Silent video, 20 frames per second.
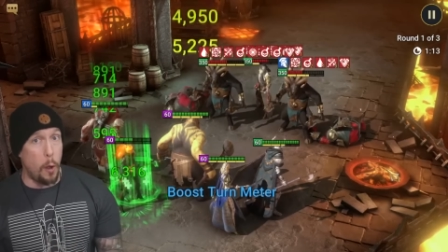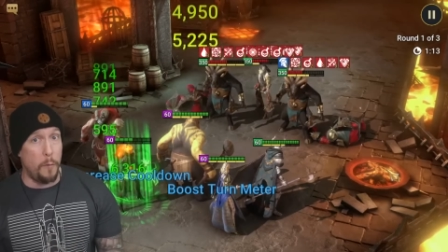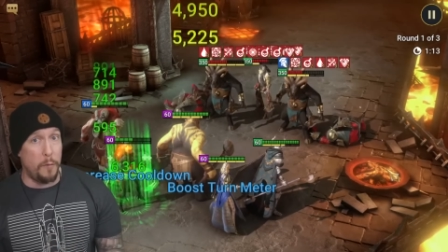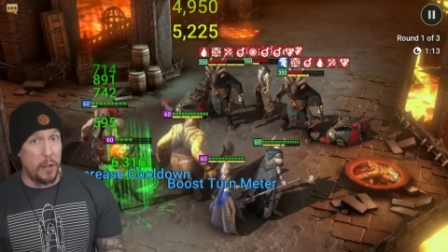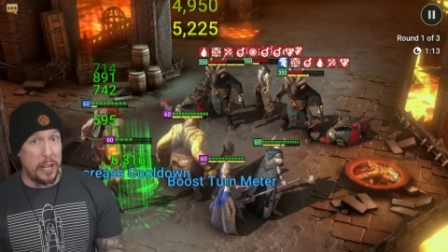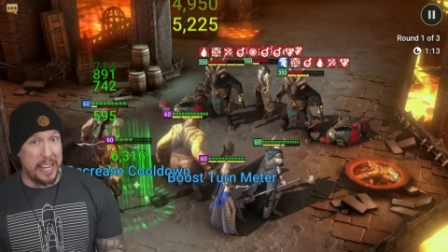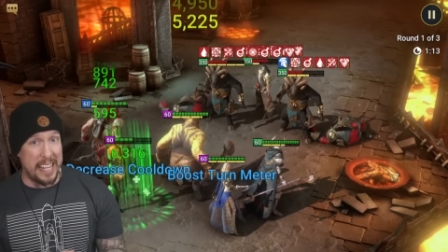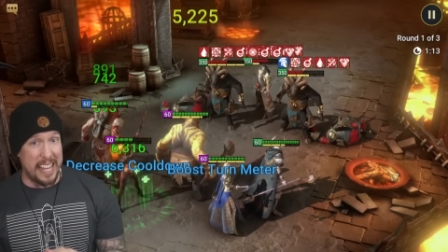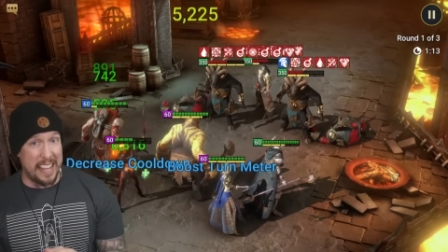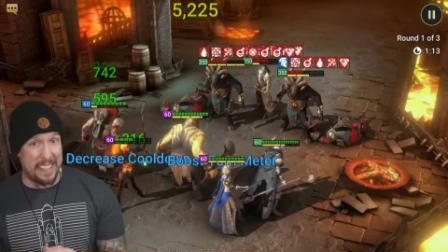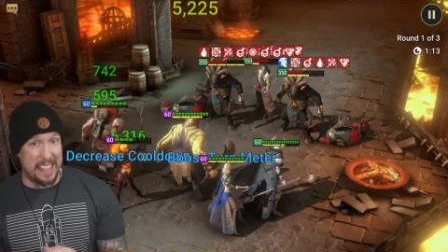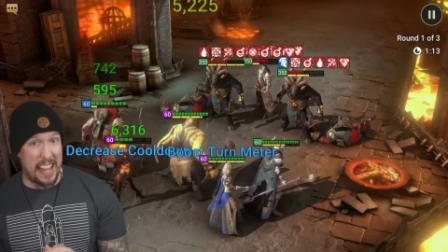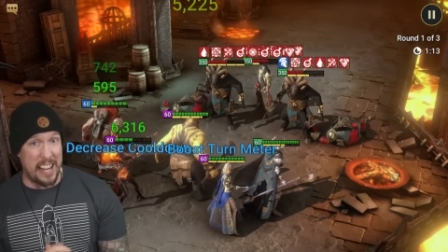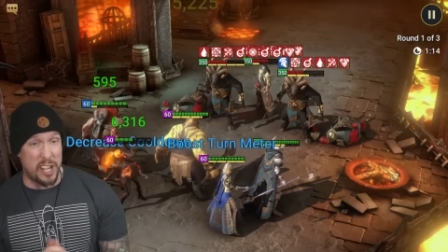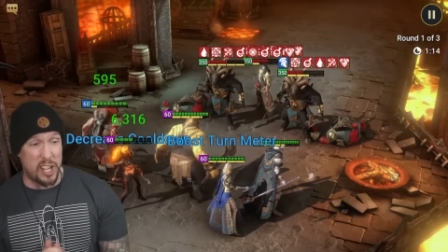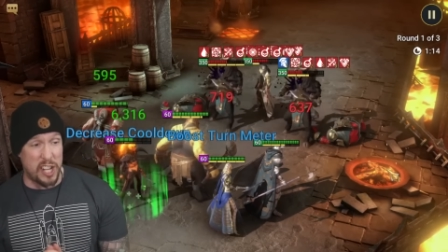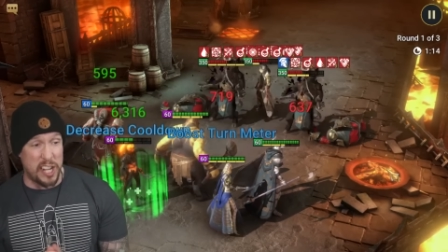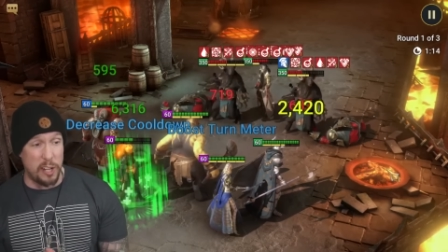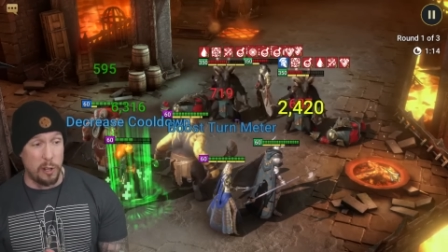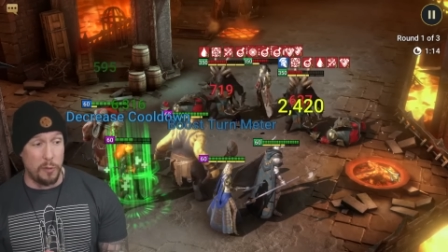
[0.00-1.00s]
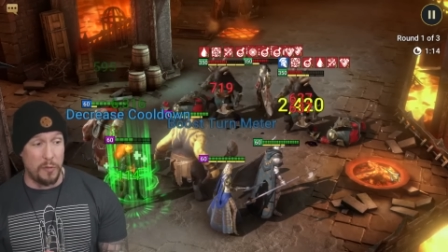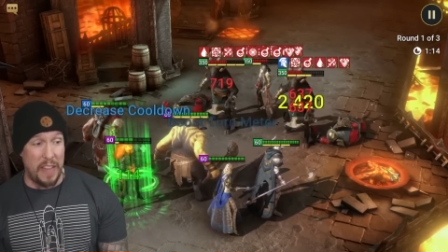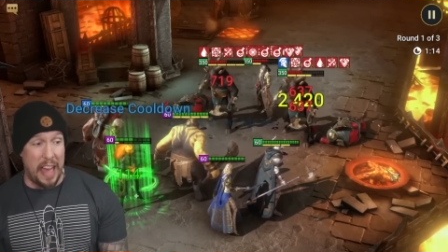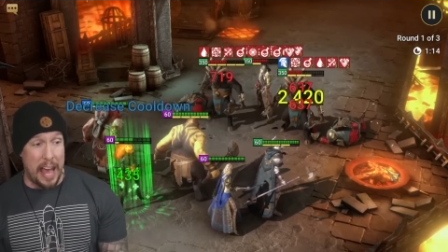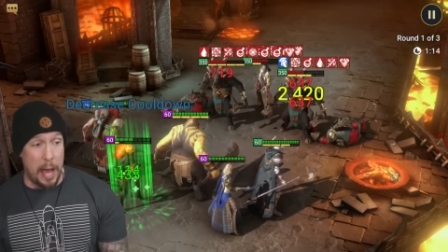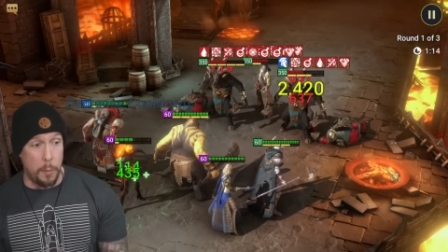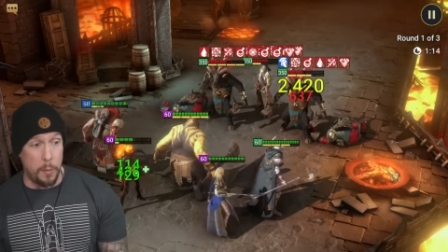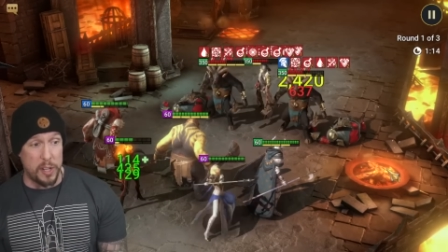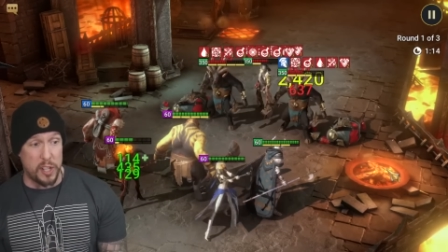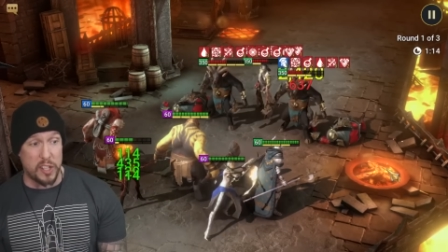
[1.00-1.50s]
hopefully, to get that shield
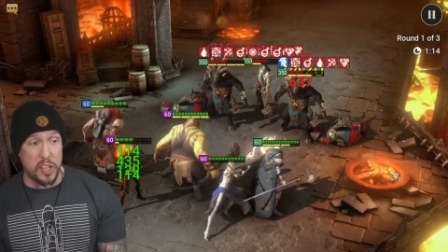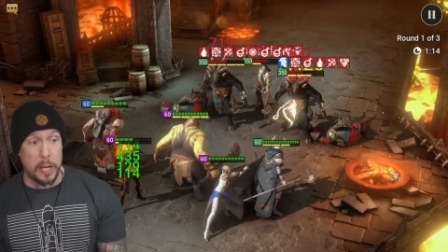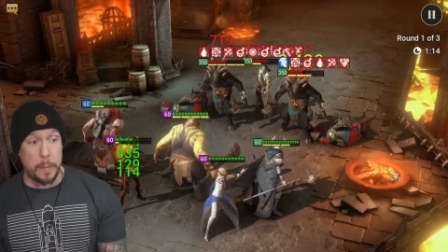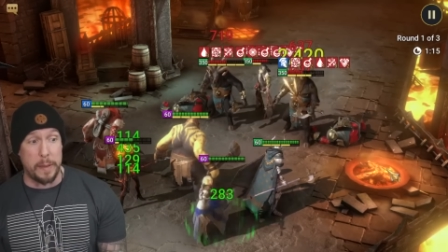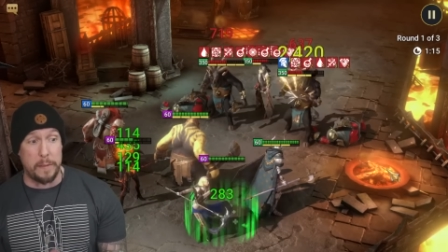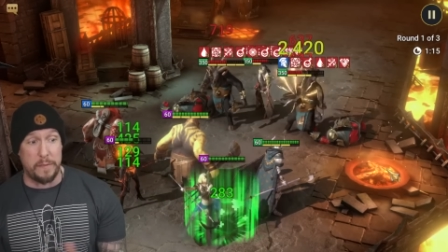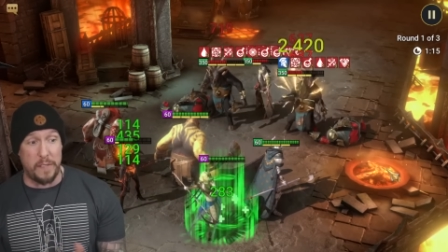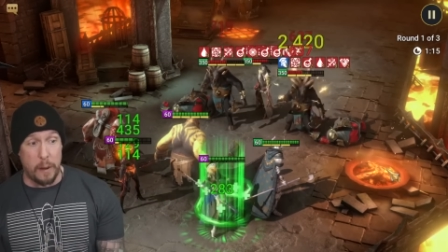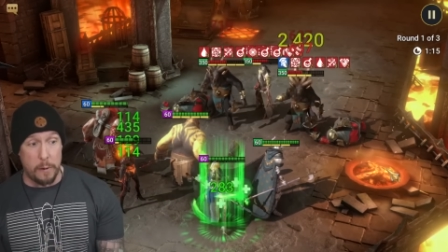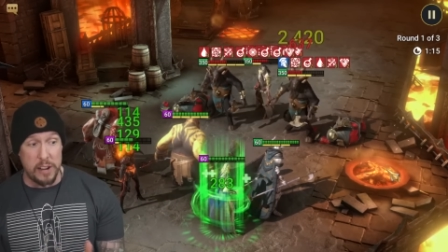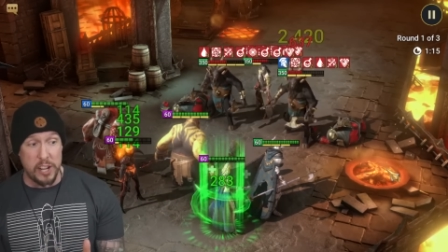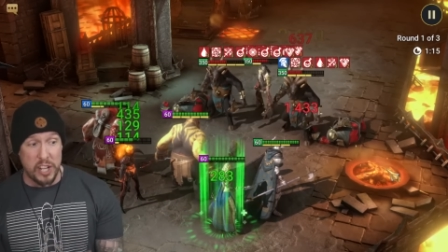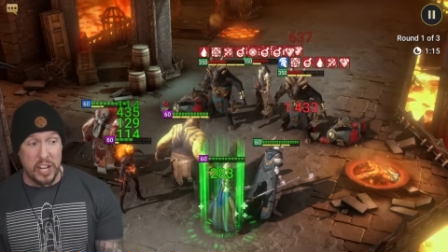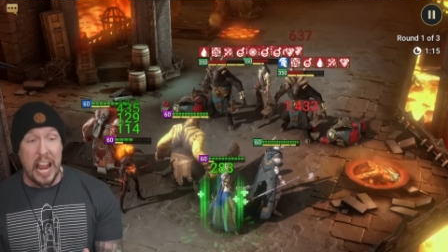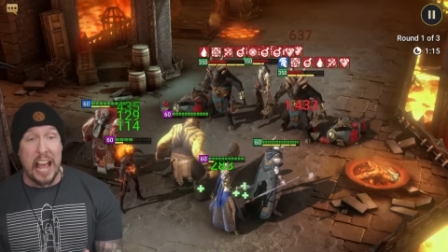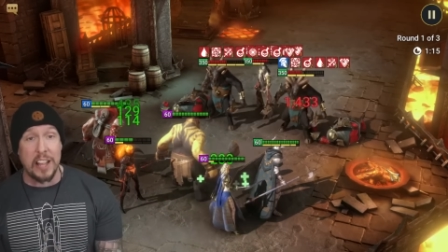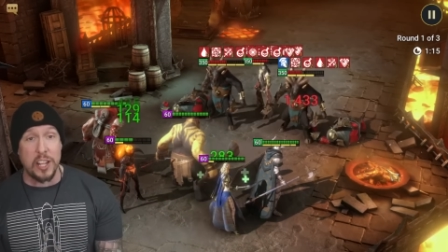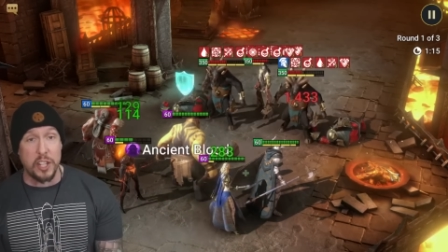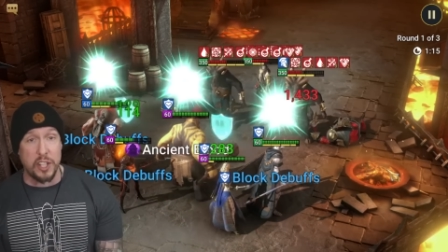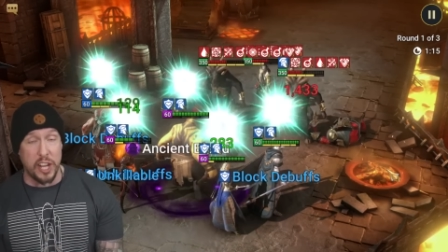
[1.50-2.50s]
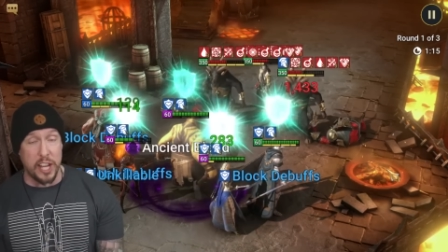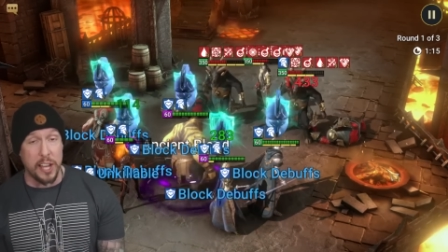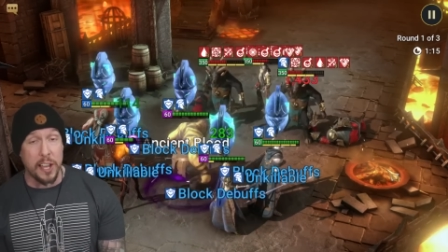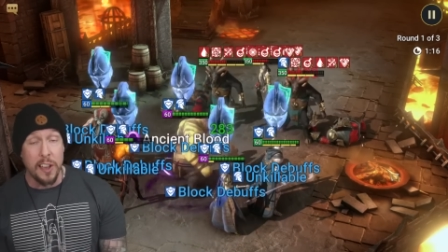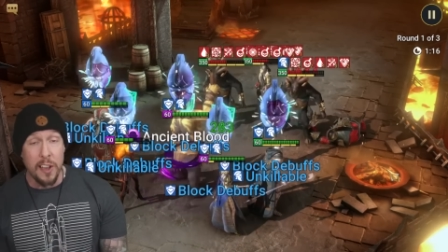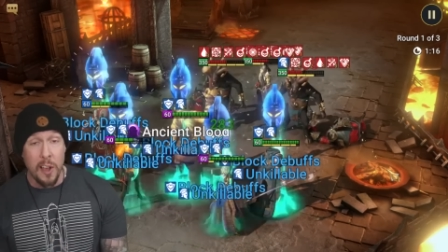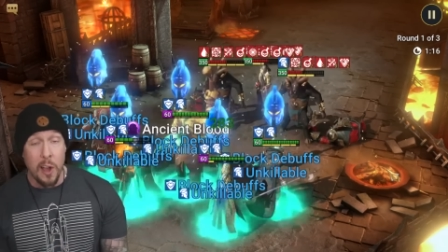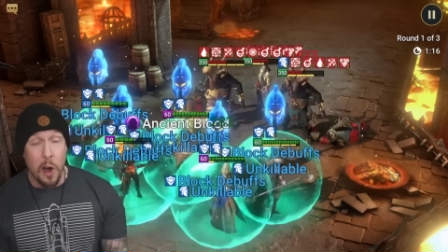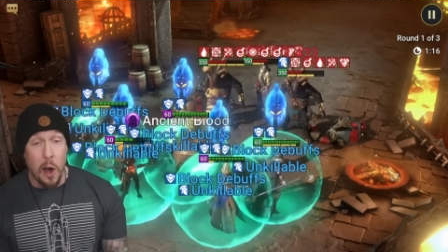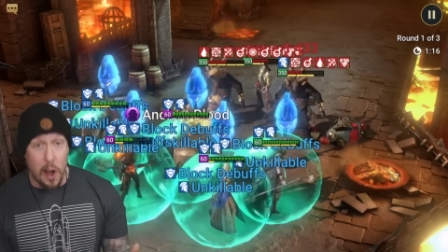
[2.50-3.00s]
down, which is going to be very challenging
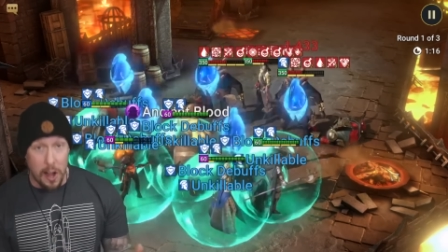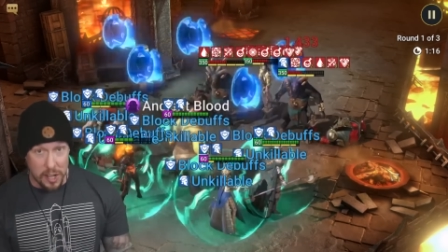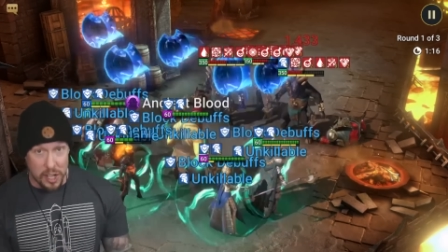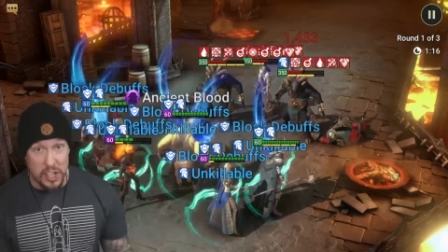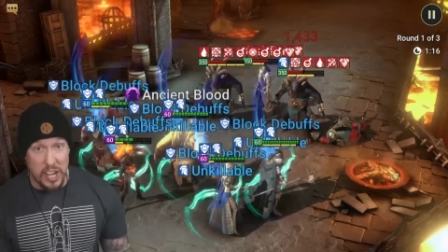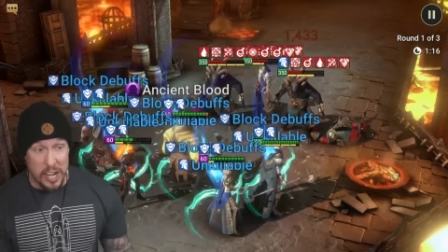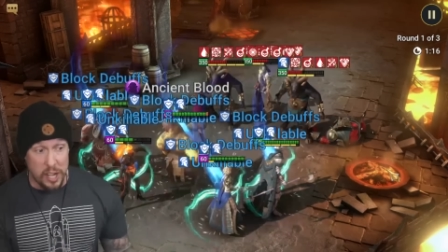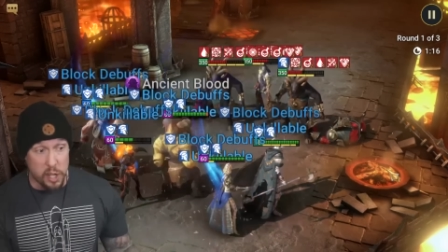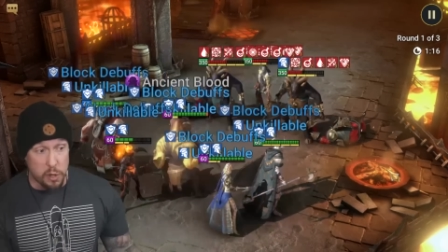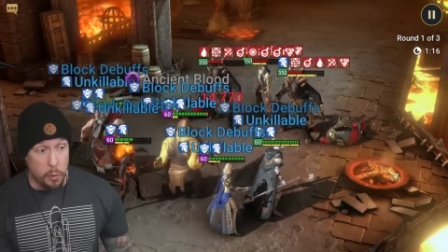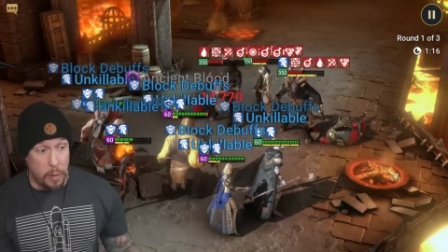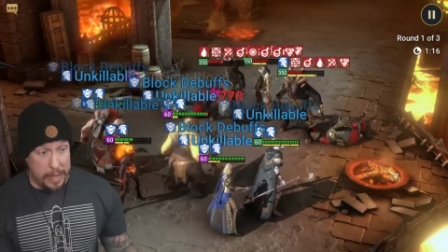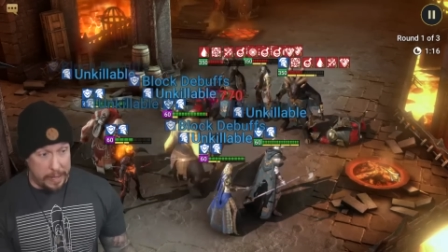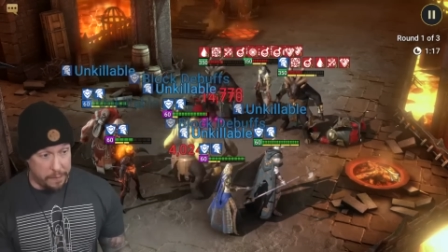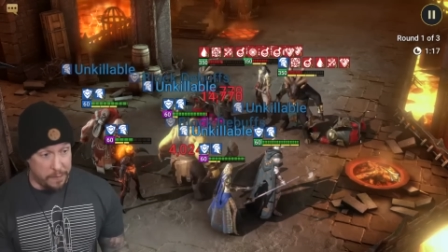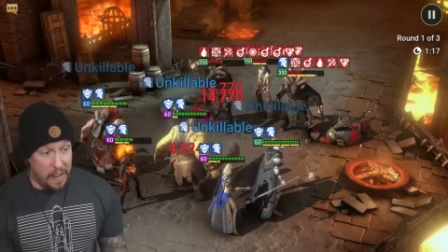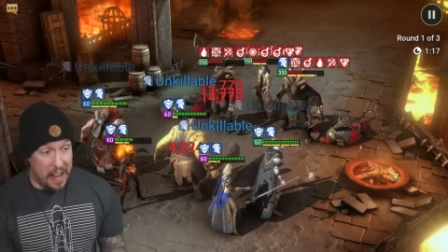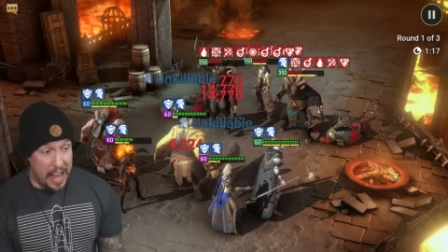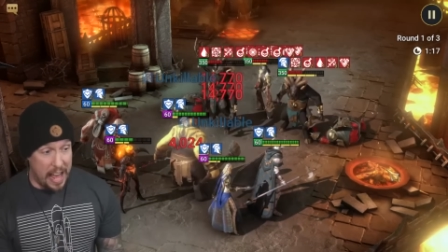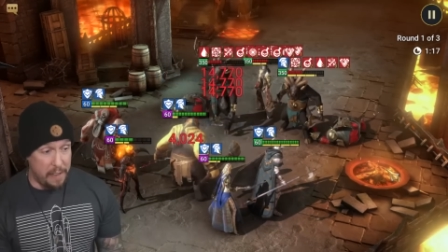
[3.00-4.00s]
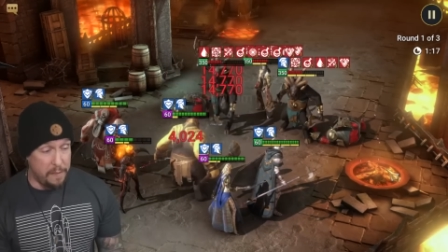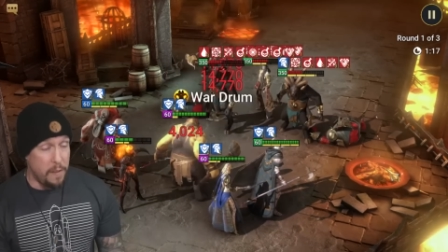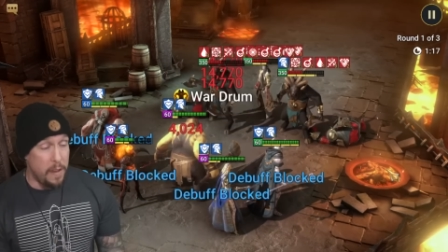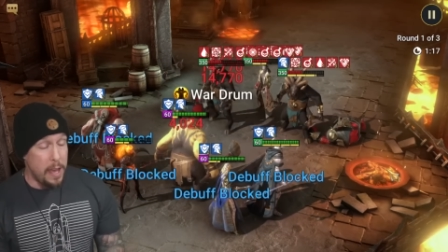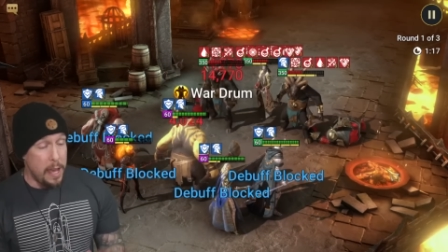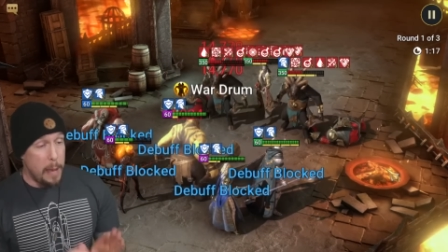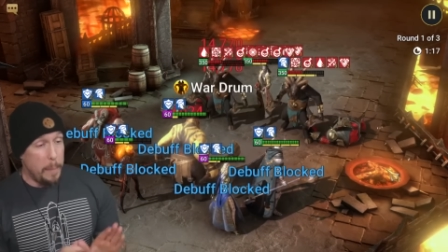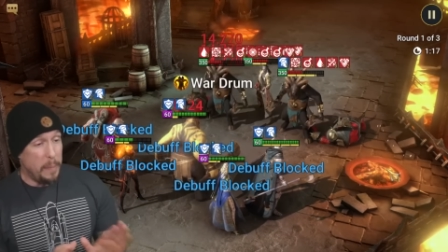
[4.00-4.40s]
on stage 25.